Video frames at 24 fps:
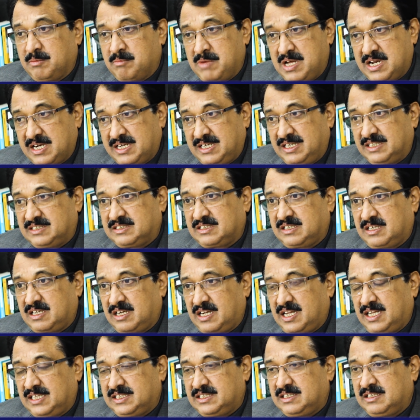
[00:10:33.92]
the markets
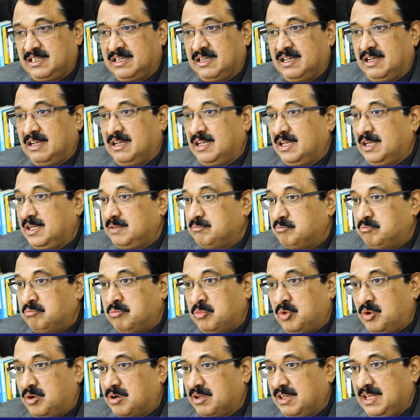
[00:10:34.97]
crashed,
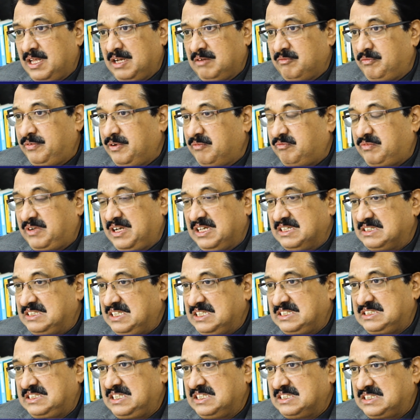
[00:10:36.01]
more than 50,
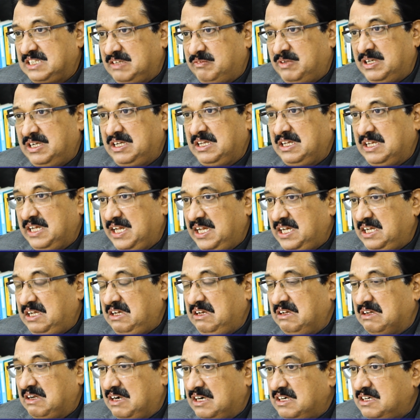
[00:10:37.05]
60, 70,
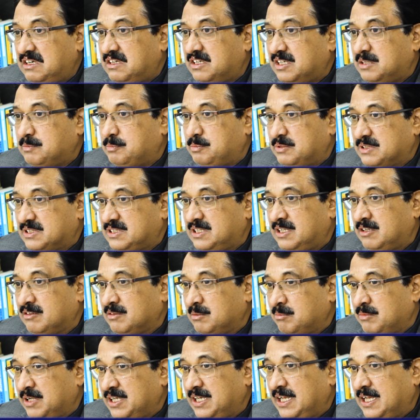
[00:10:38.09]
80, 100% of
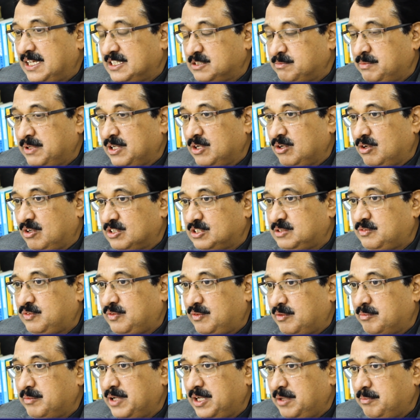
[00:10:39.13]
the money has been lost
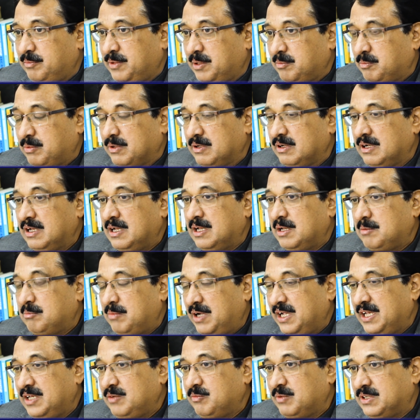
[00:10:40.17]
for many people
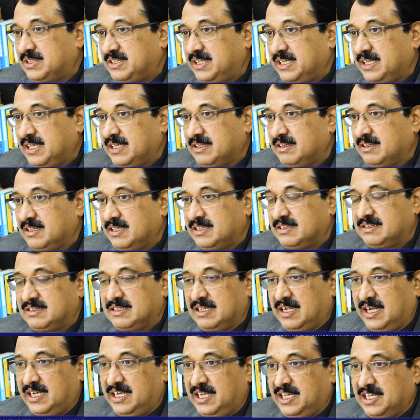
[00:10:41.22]
by investing in these
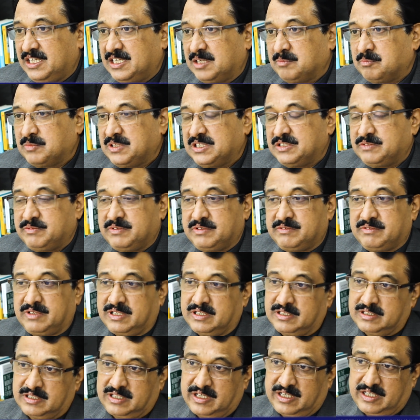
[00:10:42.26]
IT companies which were
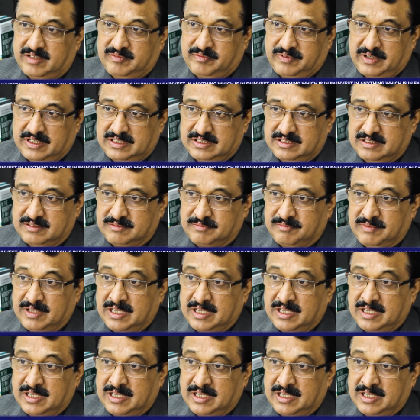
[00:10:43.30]
in great fashion.